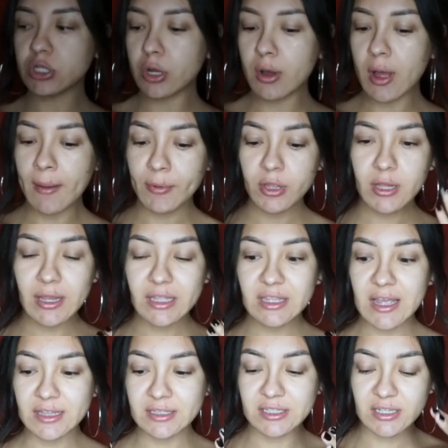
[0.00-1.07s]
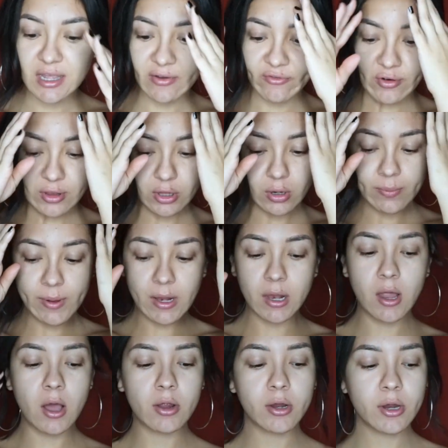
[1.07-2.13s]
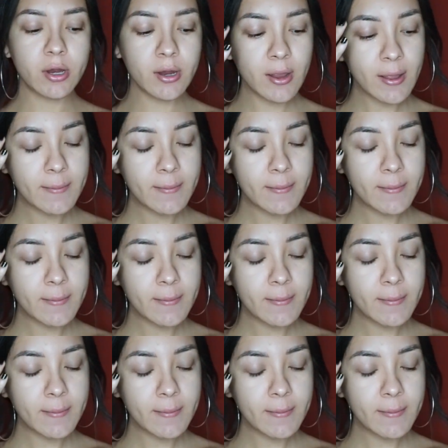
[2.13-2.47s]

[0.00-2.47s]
So I'm going to let that sit for a little bit longer.